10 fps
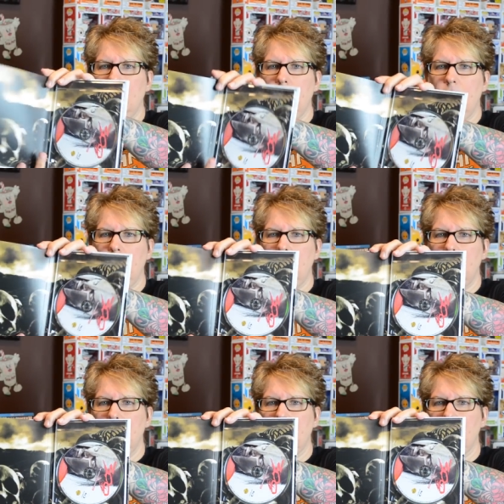
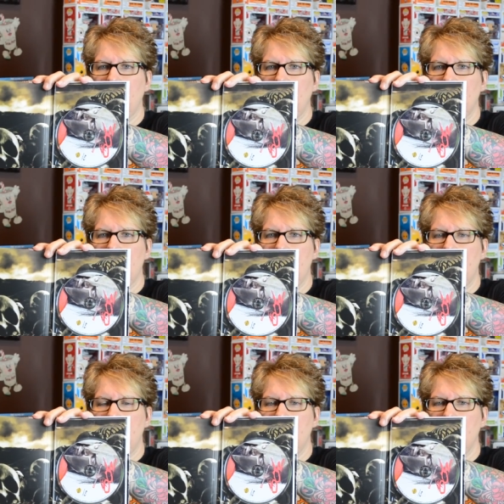and you have the
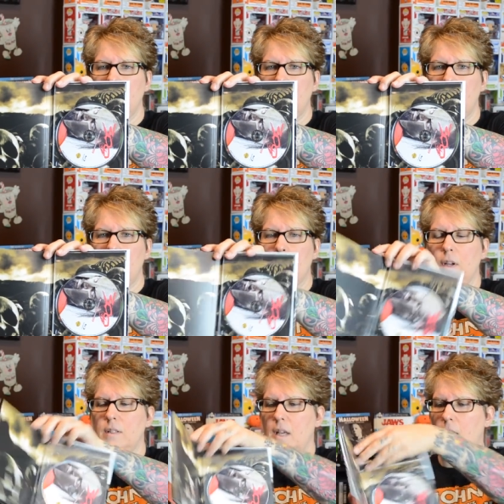Blu-ray with more
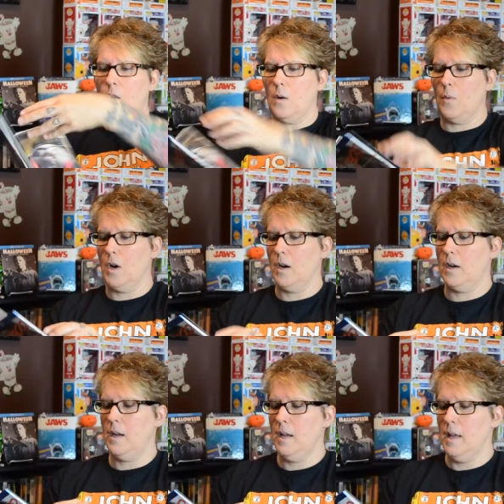inside
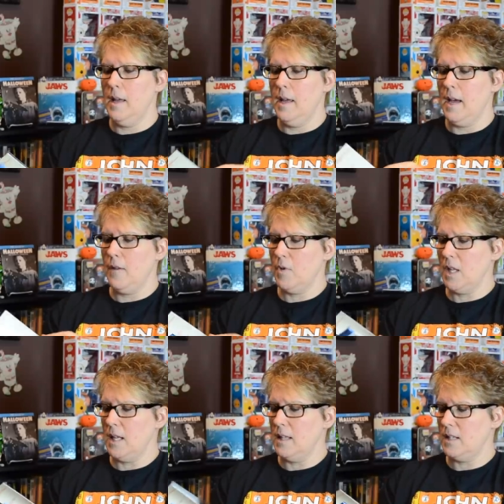artwork. And
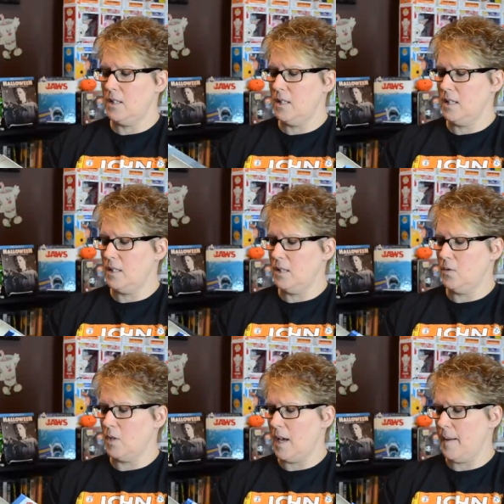really, this
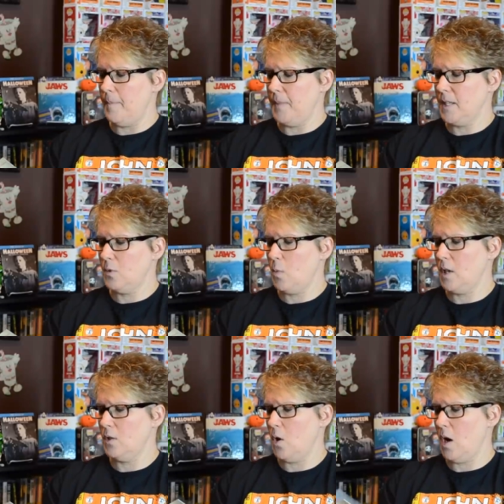
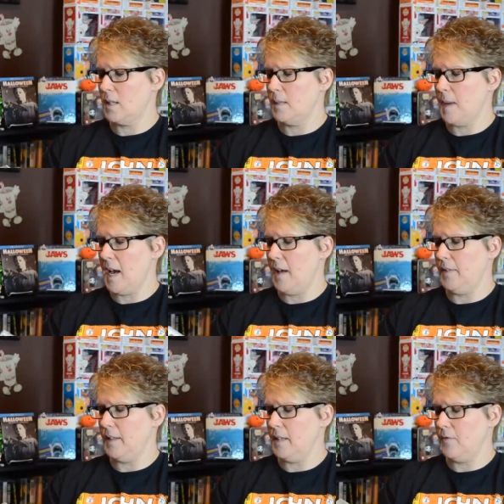one talks
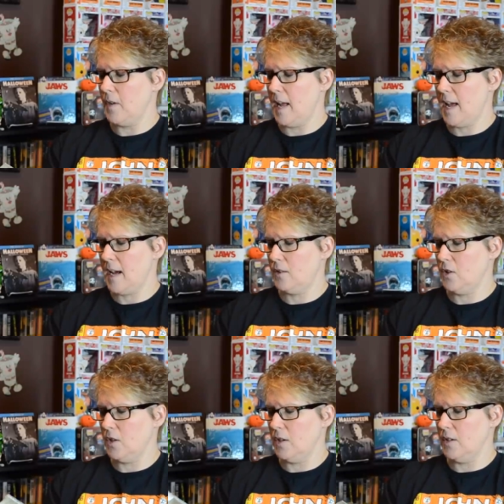about the different
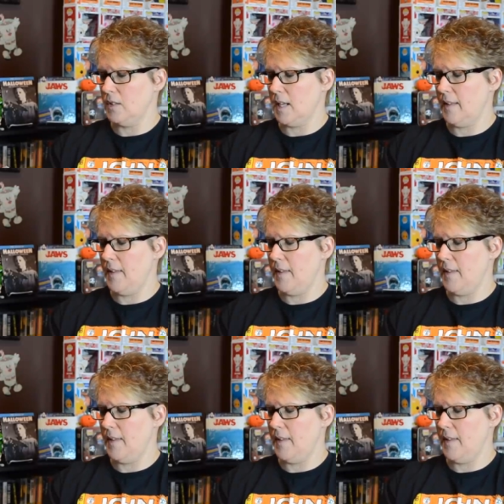actors, and